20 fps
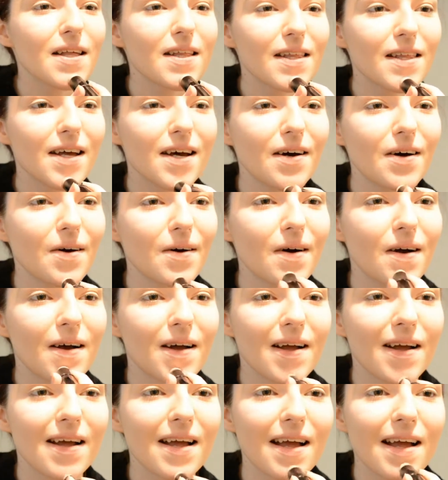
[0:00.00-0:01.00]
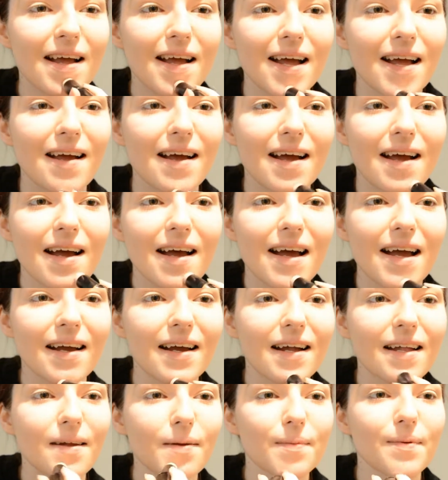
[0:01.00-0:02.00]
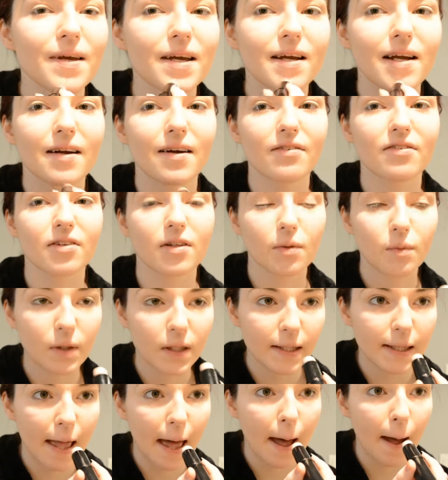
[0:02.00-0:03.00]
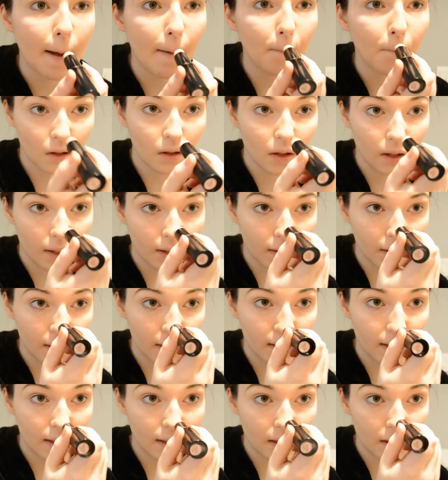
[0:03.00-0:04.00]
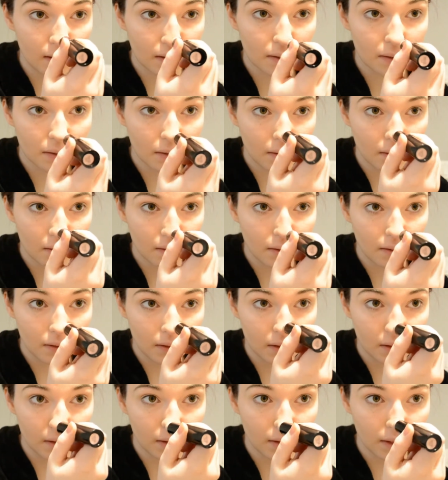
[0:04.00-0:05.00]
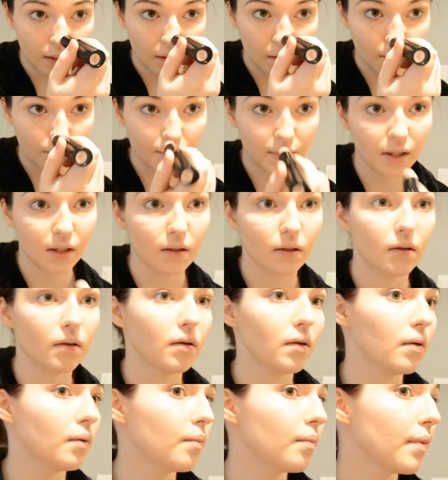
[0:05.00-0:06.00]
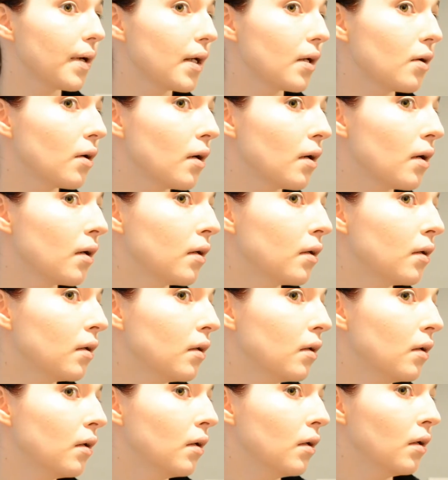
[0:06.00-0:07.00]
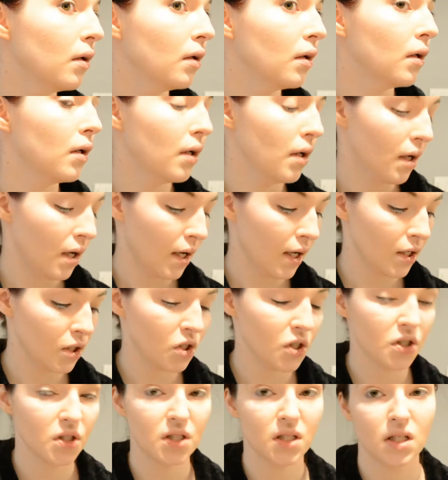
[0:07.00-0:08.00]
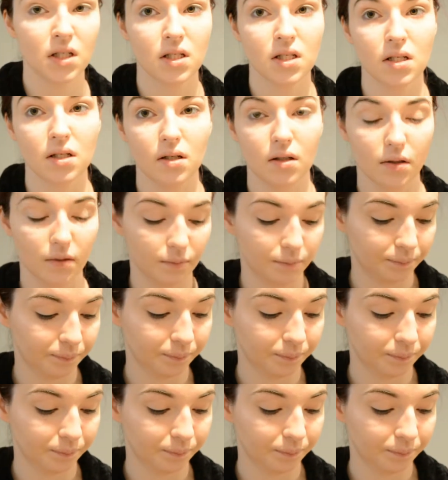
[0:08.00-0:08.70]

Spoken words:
So I gotta be careful with that. I'm getting a little bit better. I just need to